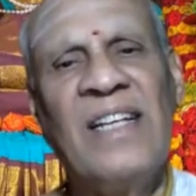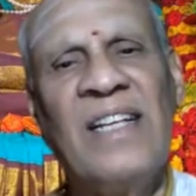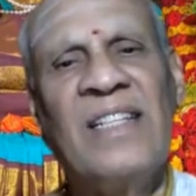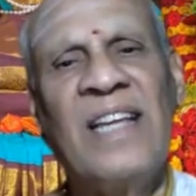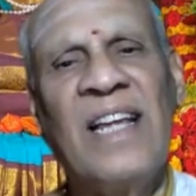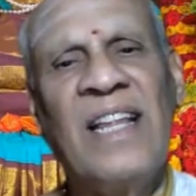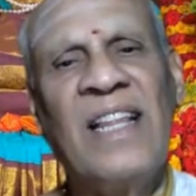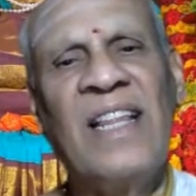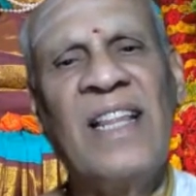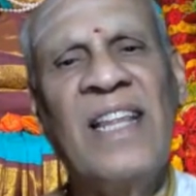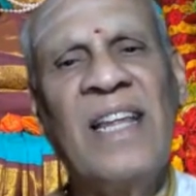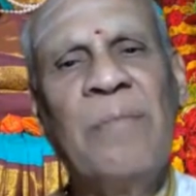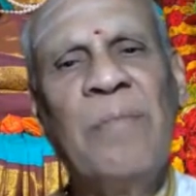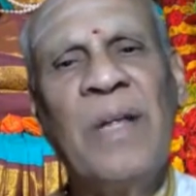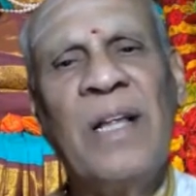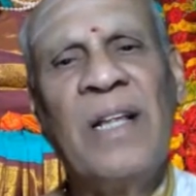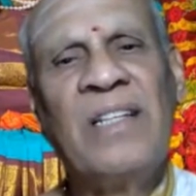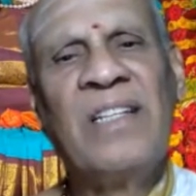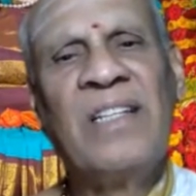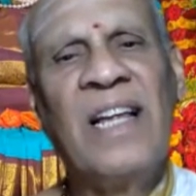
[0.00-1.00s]

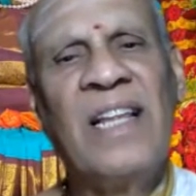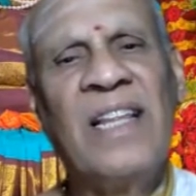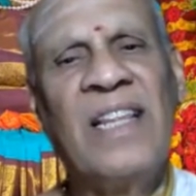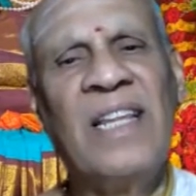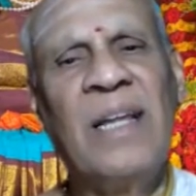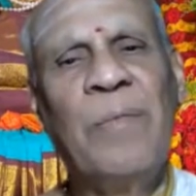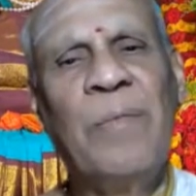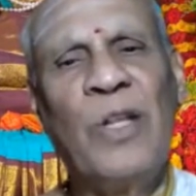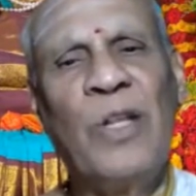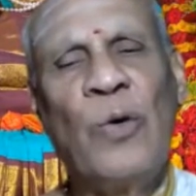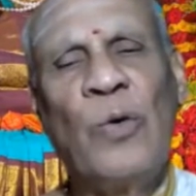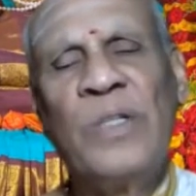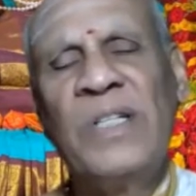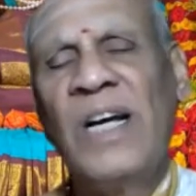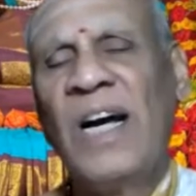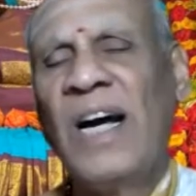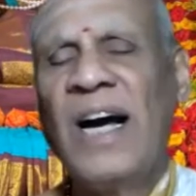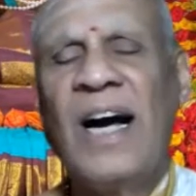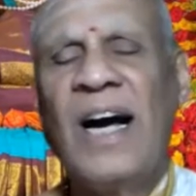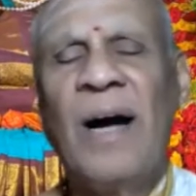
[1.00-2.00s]

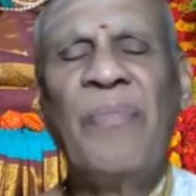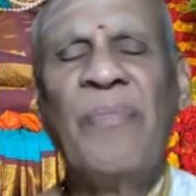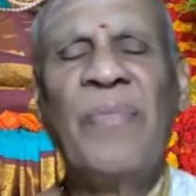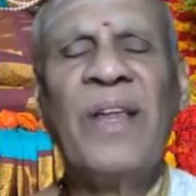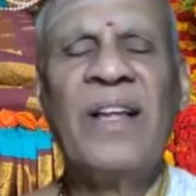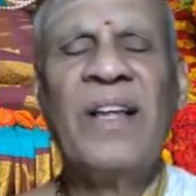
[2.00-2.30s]
Sandhyamitojaha.